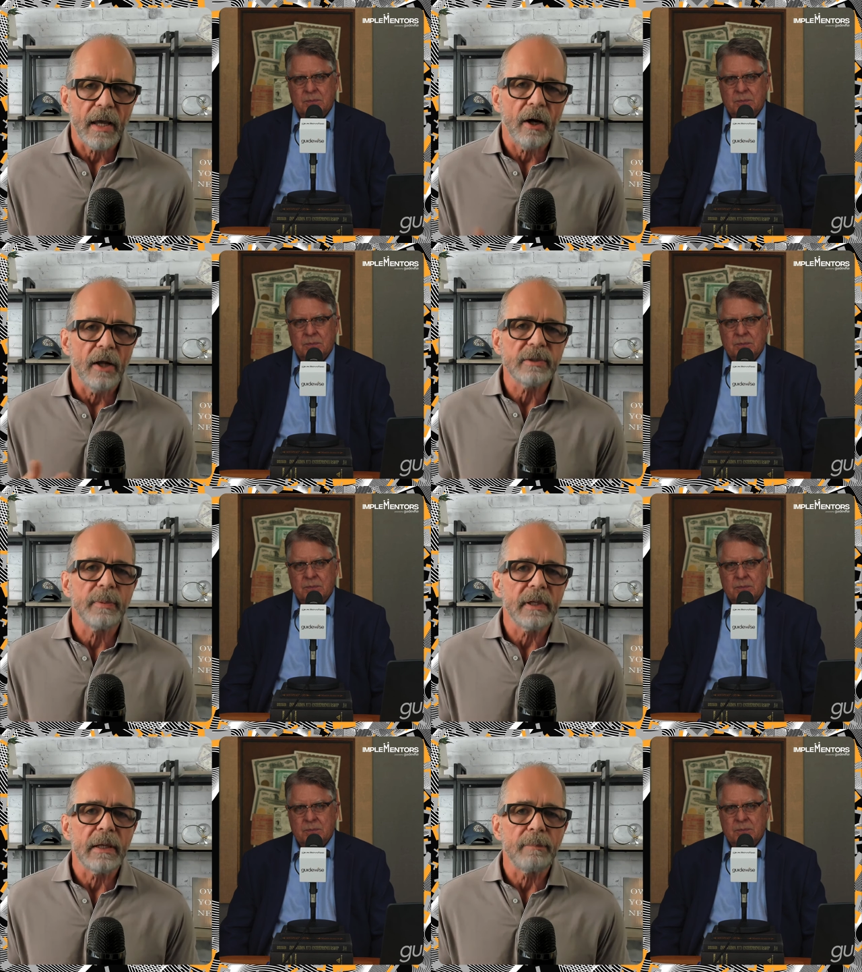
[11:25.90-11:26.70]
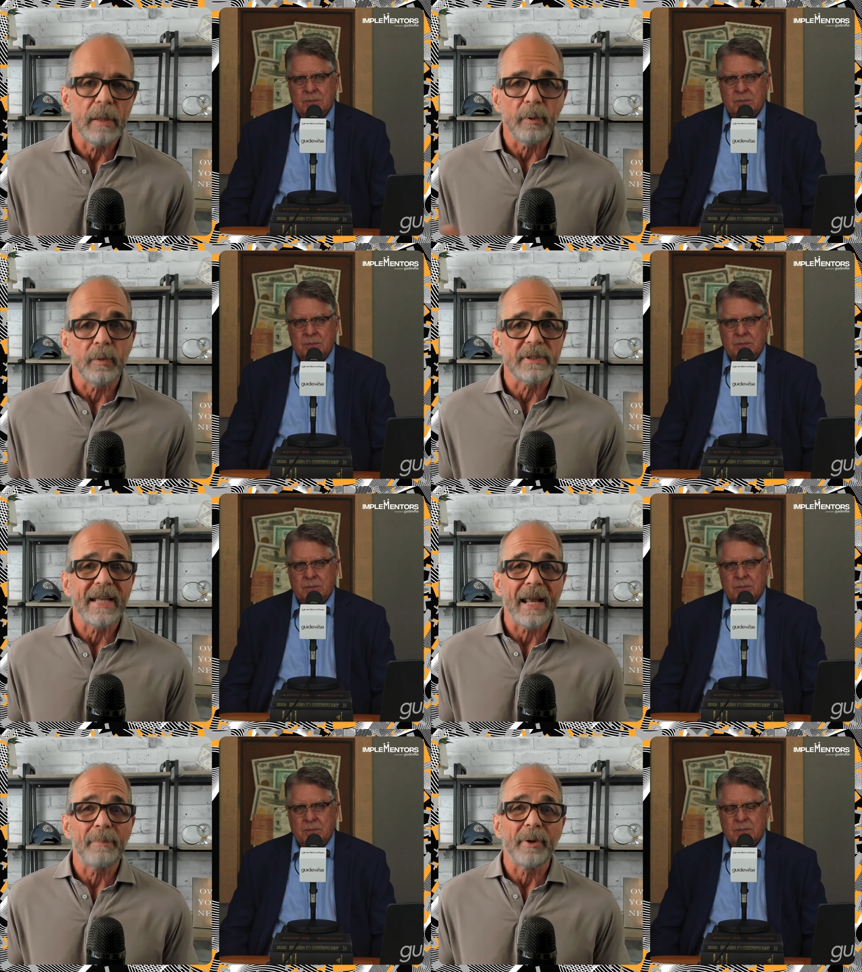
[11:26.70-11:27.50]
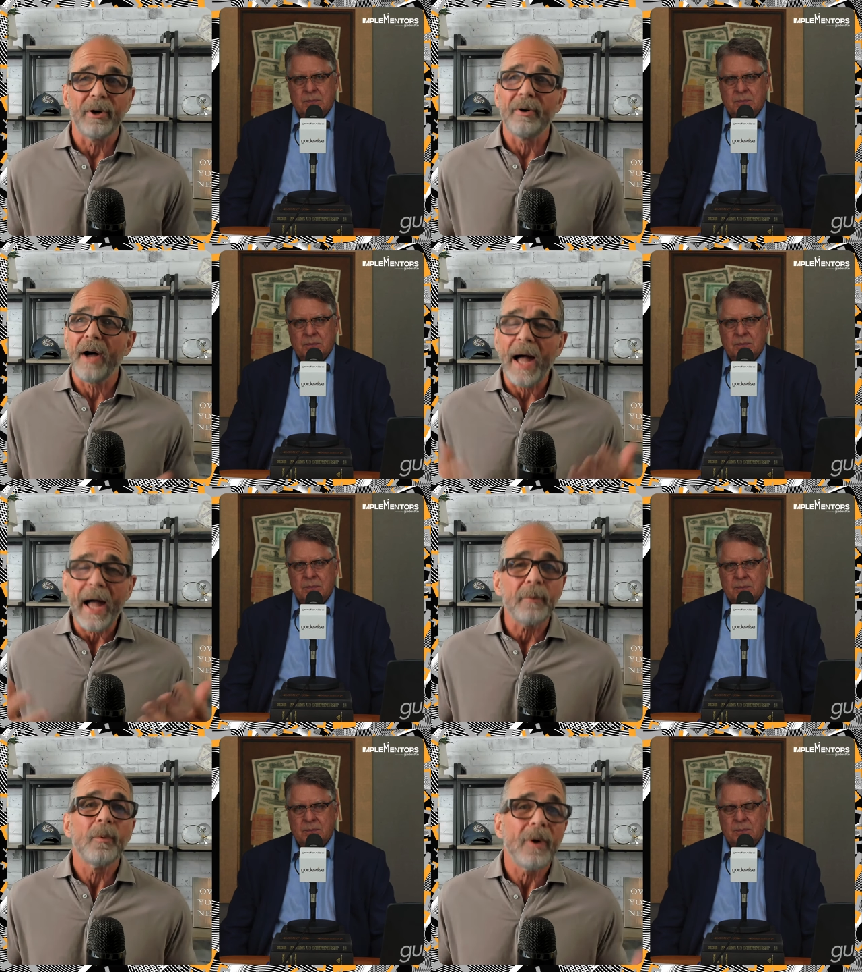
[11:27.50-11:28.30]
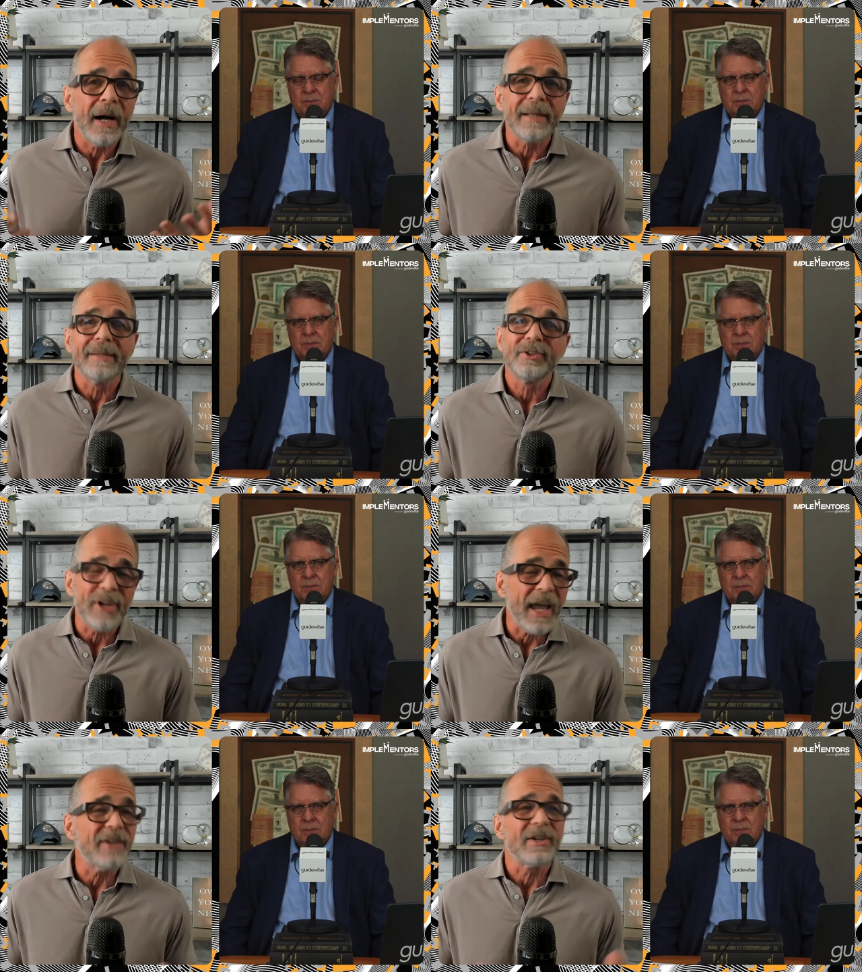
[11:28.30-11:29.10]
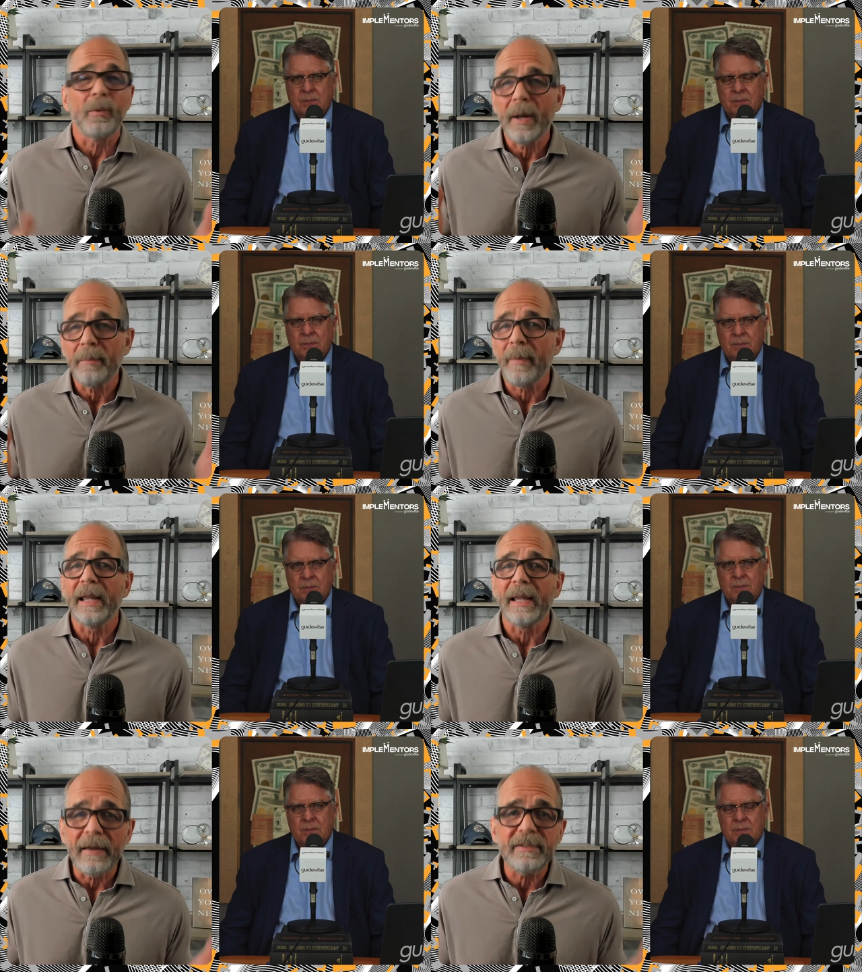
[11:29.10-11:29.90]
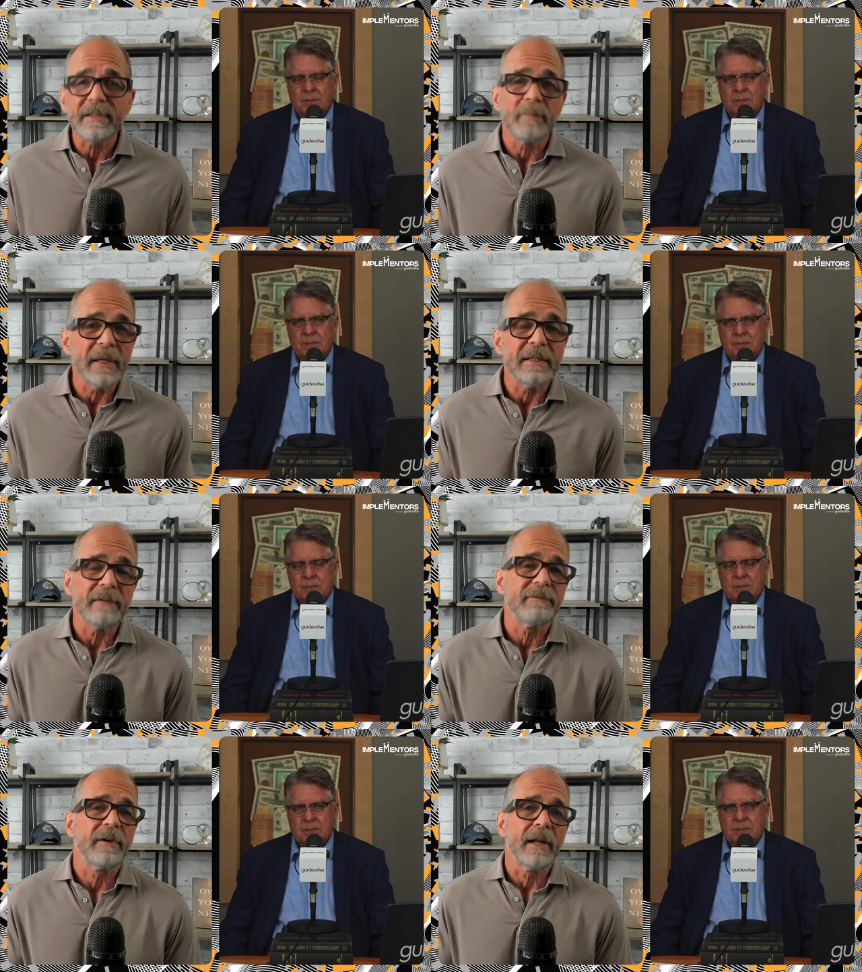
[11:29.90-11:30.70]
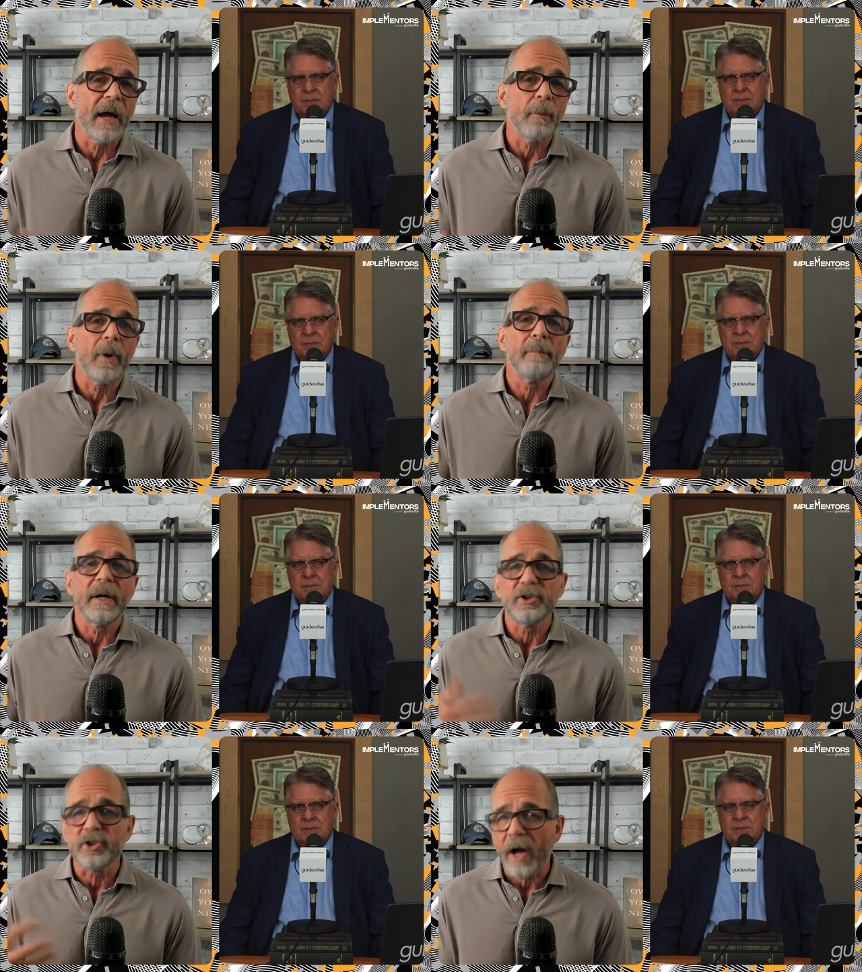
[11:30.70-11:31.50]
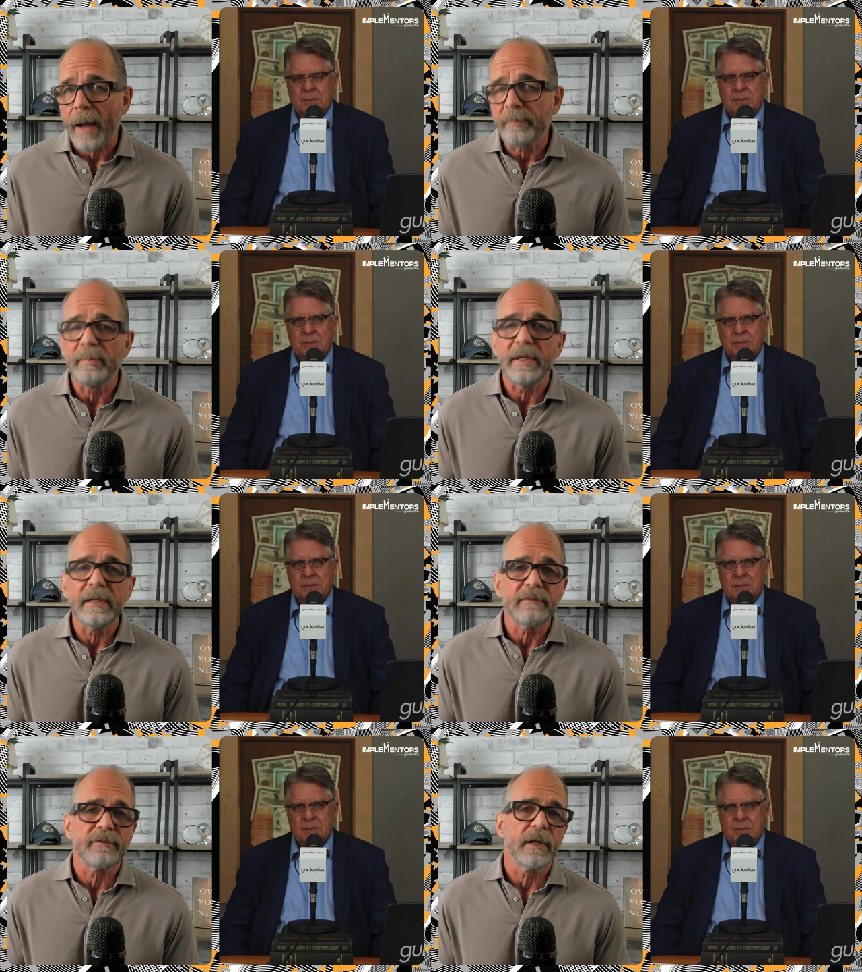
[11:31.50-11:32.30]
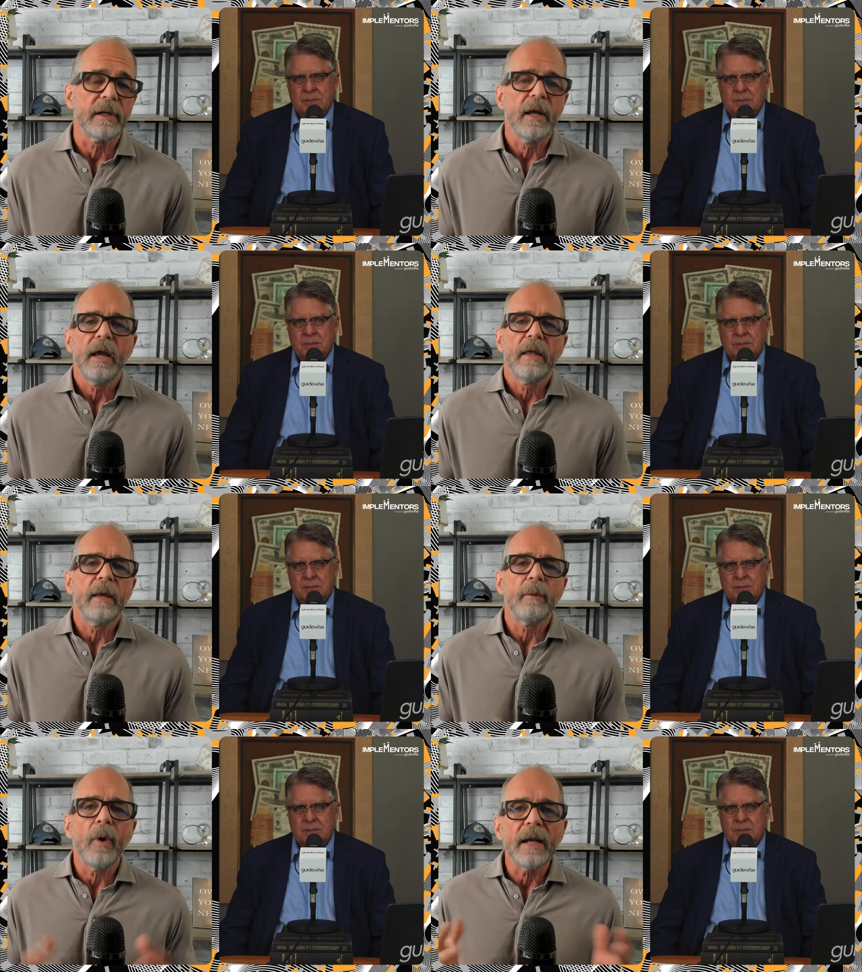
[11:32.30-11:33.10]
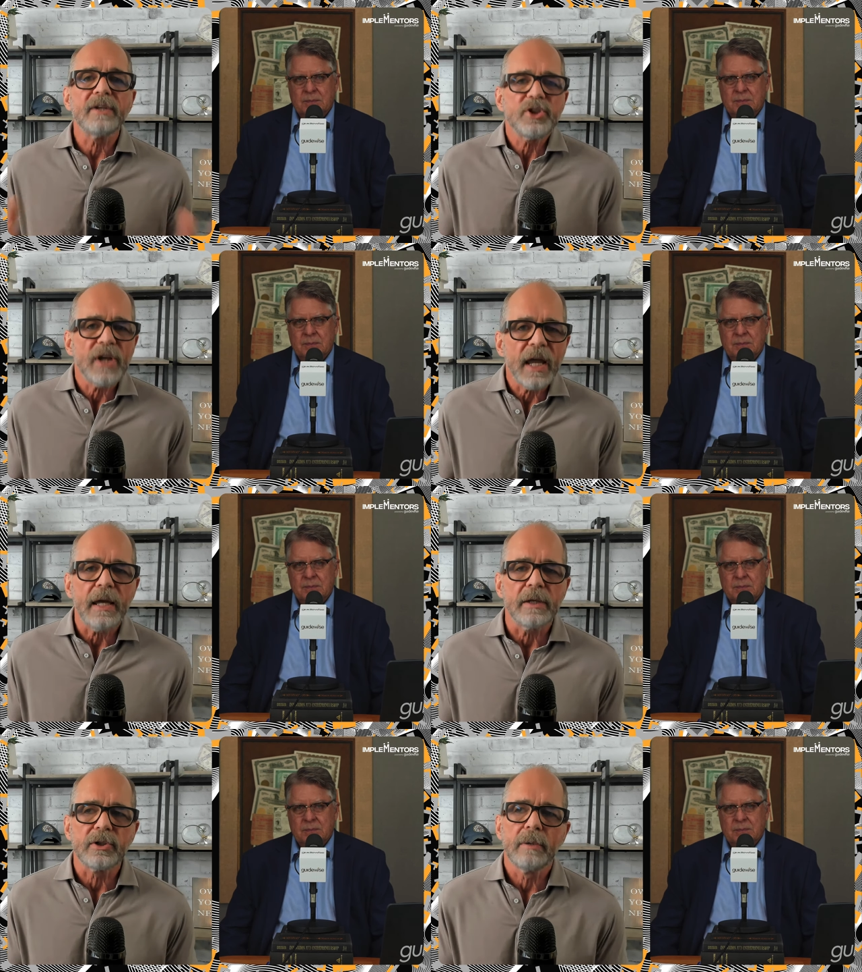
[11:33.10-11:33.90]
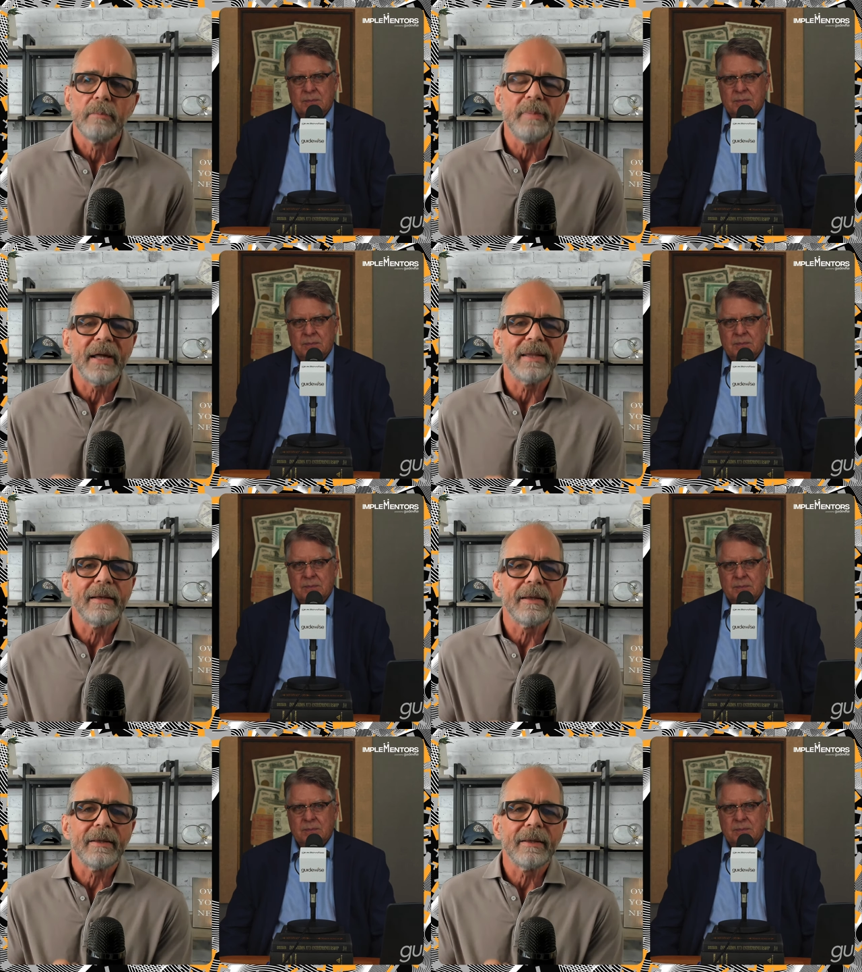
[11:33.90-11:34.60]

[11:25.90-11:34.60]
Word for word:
Speaker 1: And ultimately, people will stand up and go, I want change. I want my life to be different. I want my job to be different. They want change, but